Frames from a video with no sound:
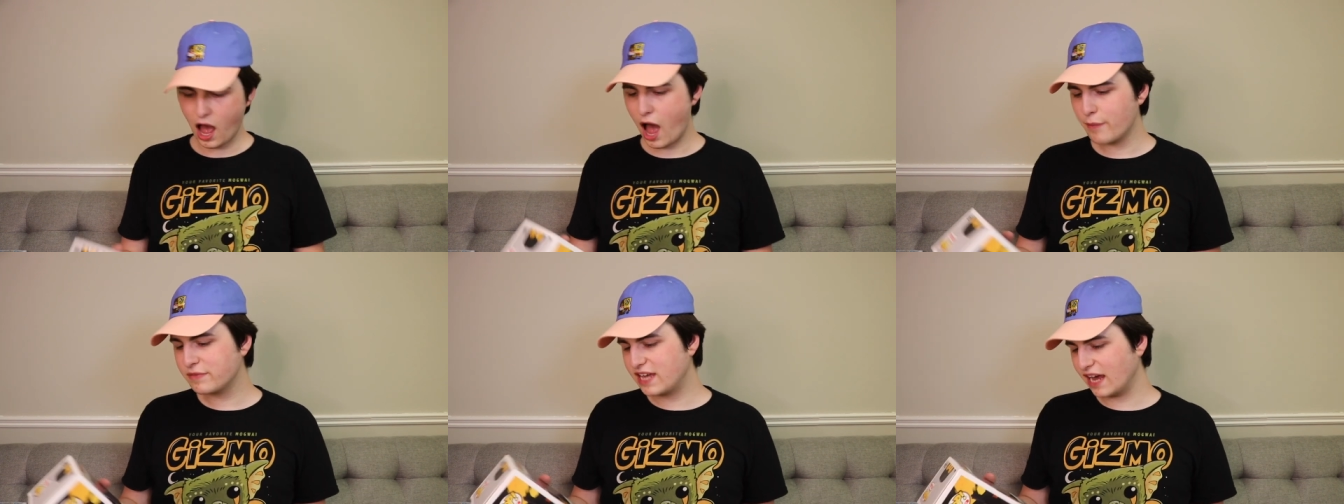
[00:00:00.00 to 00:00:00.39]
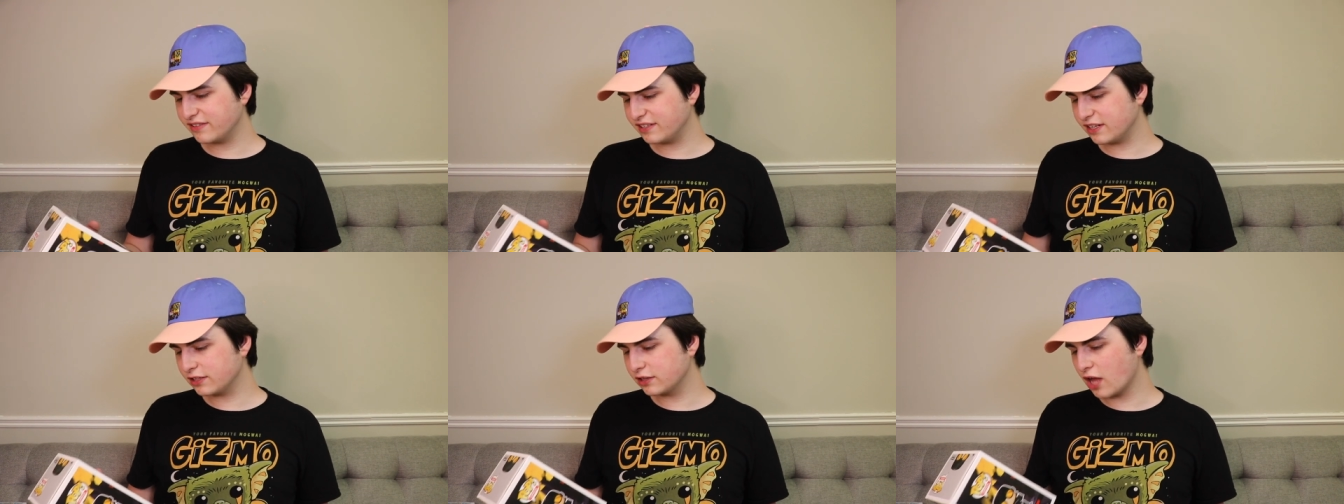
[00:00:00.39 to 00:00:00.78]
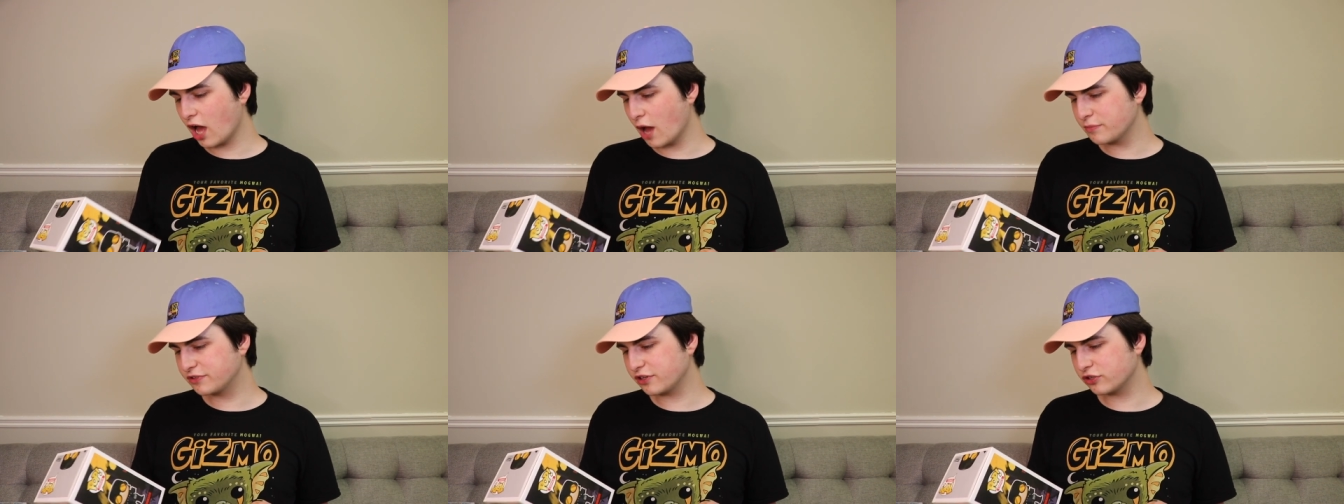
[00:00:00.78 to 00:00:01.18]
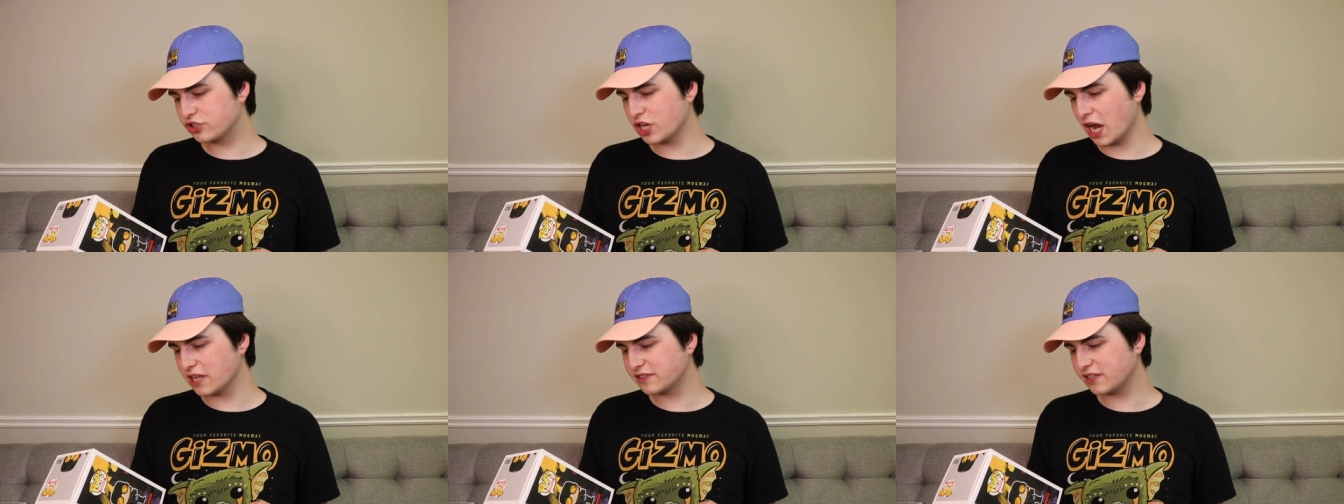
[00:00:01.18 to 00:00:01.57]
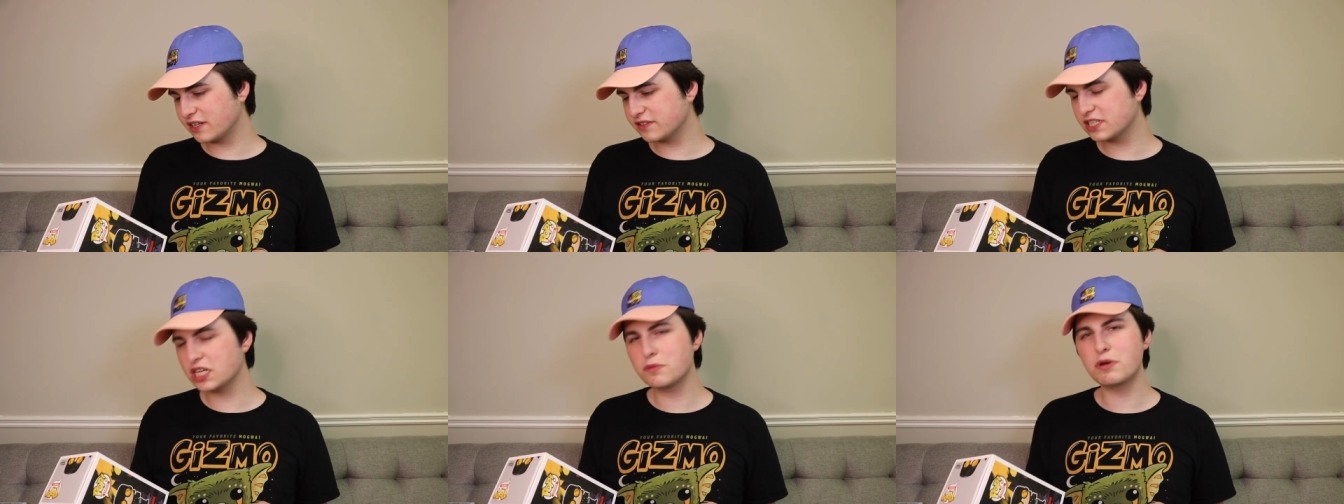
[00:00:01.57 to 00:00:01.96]
I'm guessing Lobster Johnson
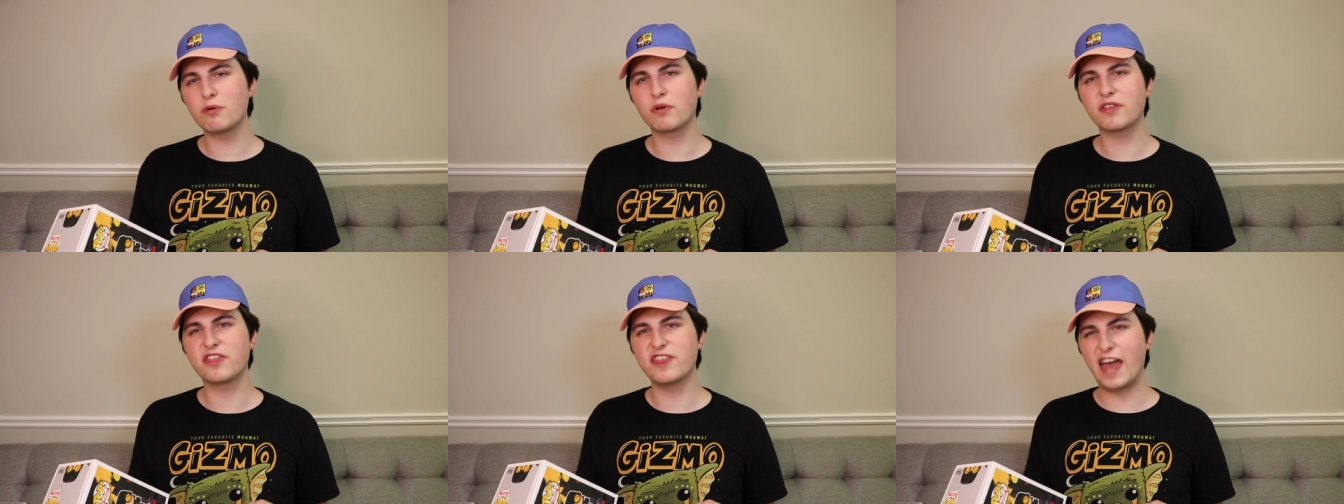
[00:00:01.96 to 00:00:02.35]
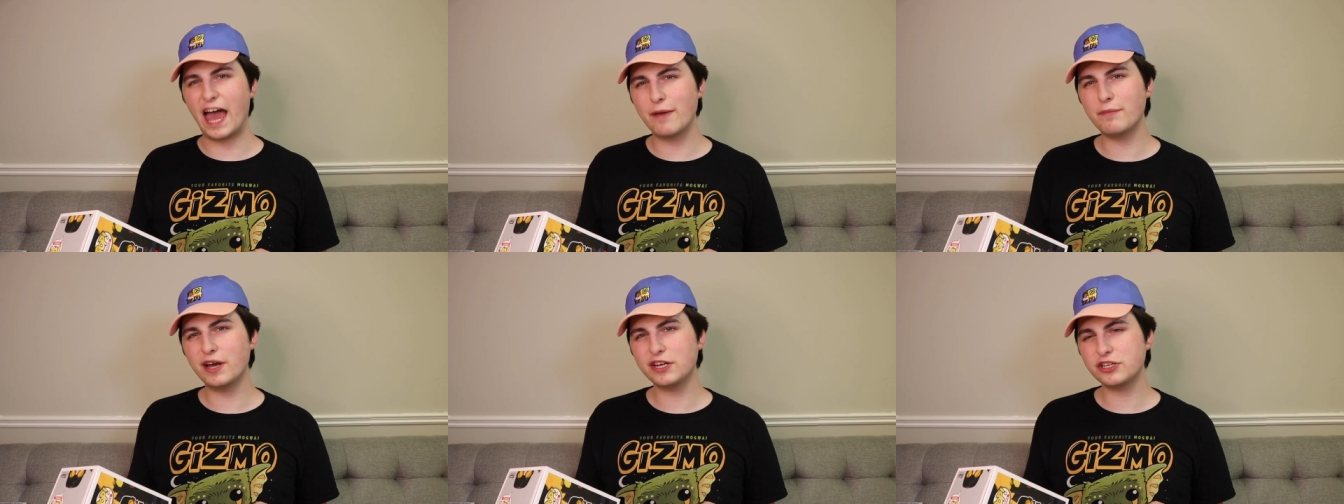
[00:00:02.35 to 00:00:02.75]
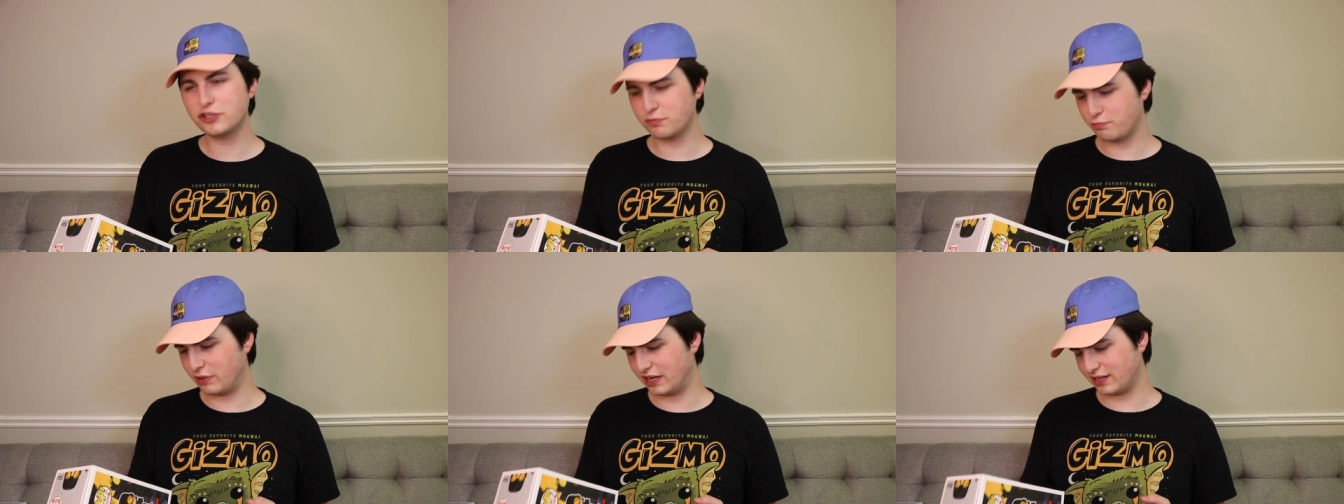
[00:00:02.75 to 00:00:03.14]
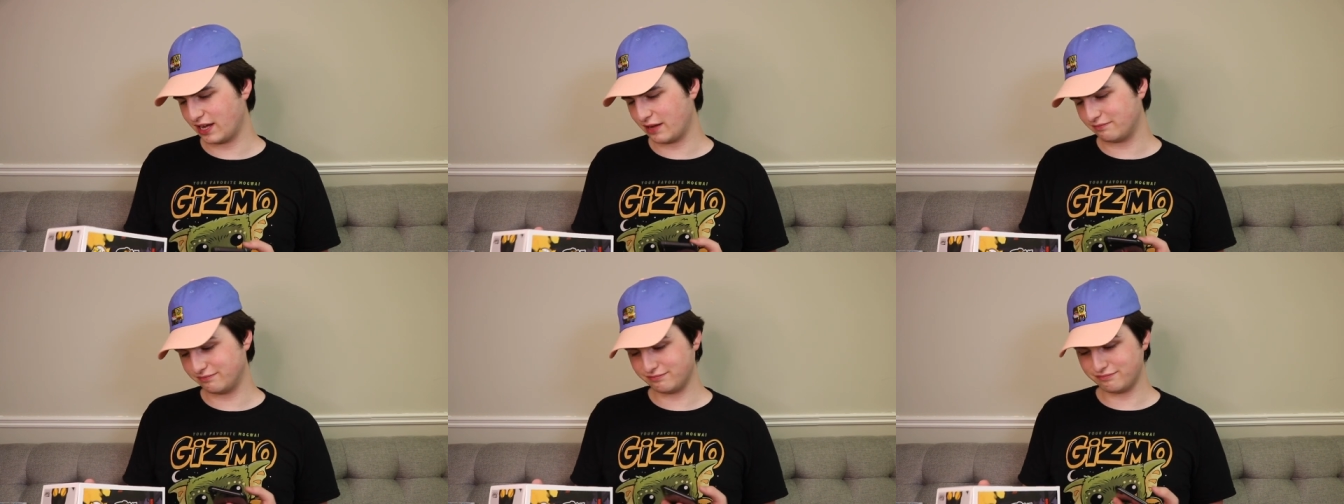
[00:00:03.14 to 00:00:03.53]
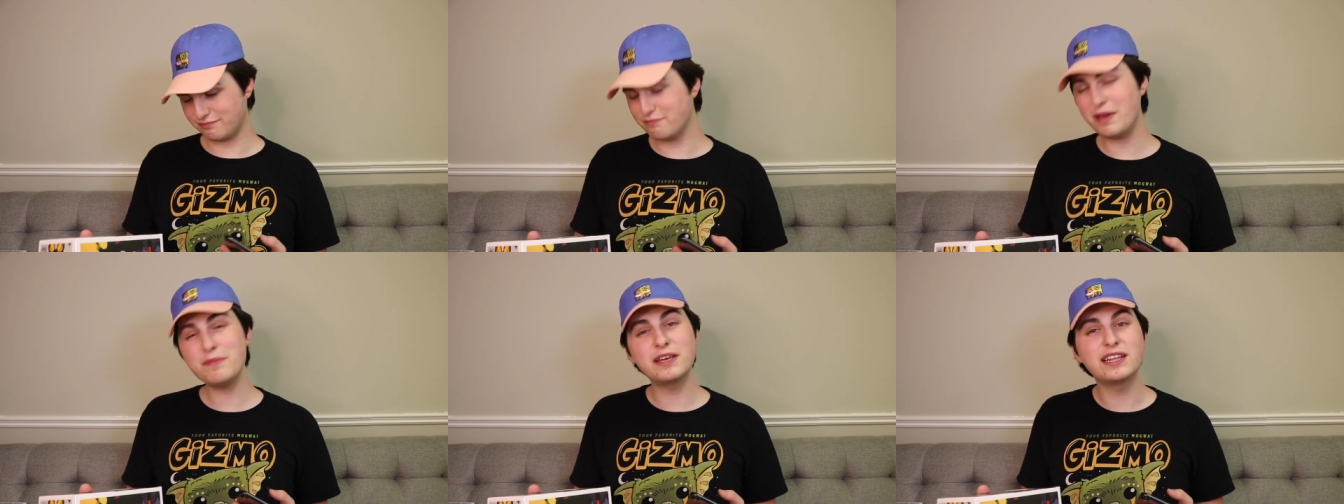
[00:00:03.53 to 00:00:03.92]
isn't going to be worth that much, but
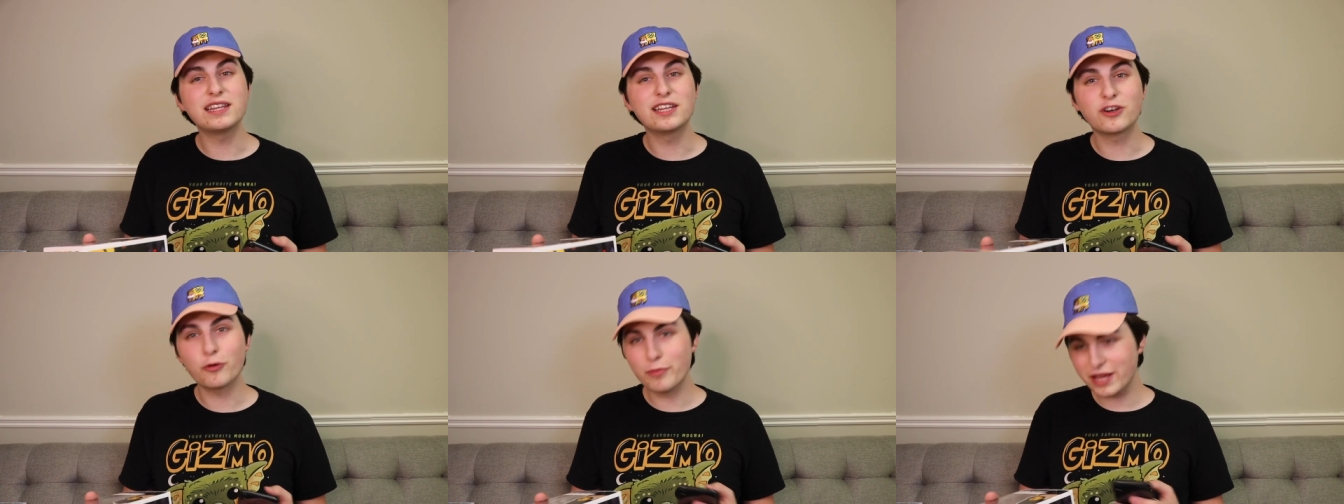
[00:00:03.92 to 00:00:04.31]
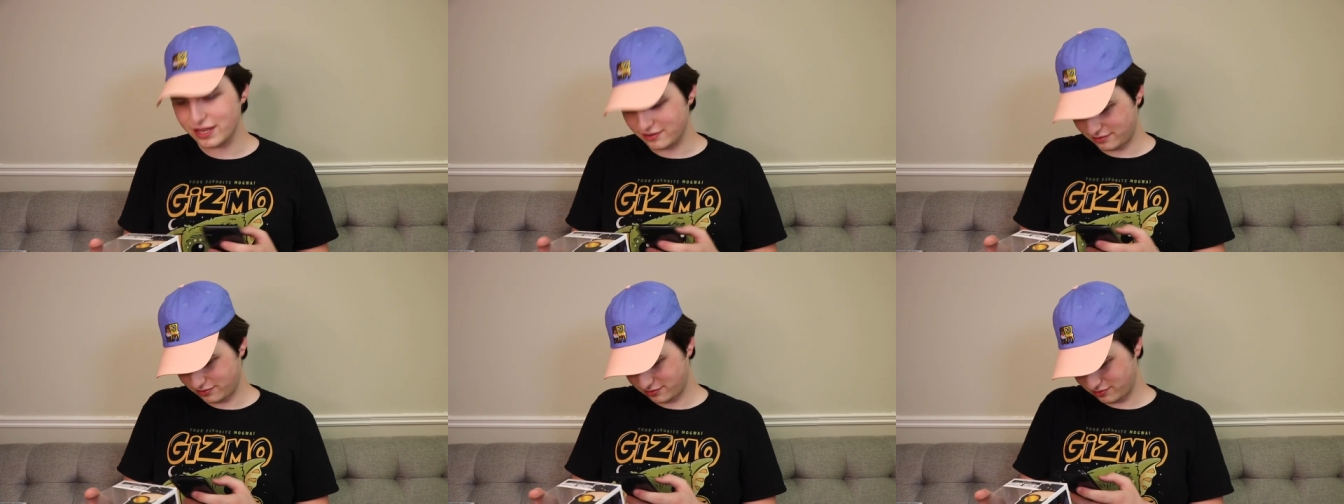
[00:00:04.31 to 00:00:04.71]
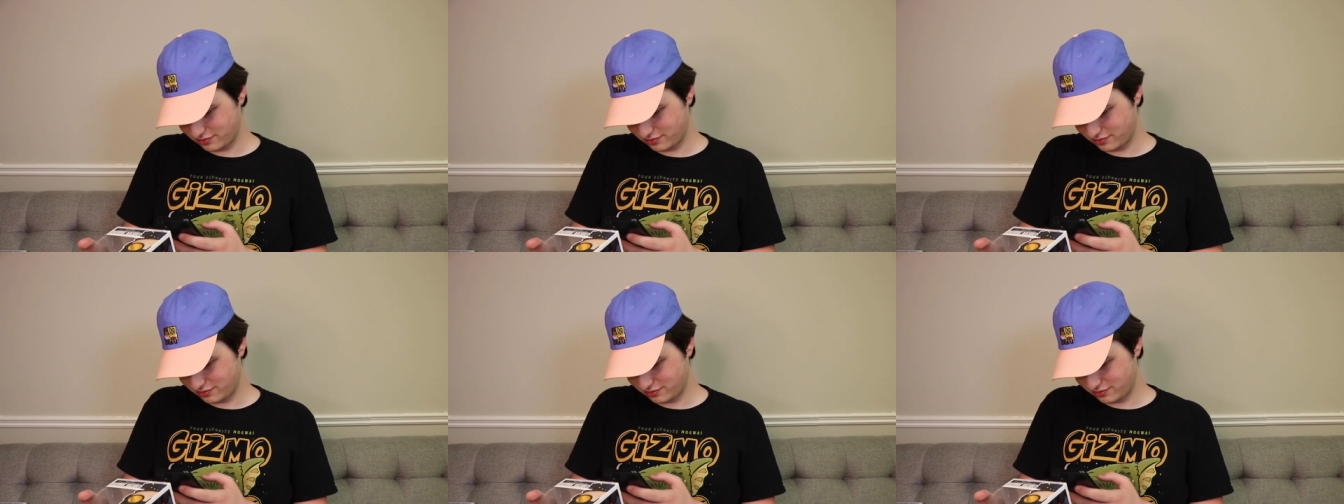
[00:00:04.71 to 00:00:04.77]
maybe a little bit.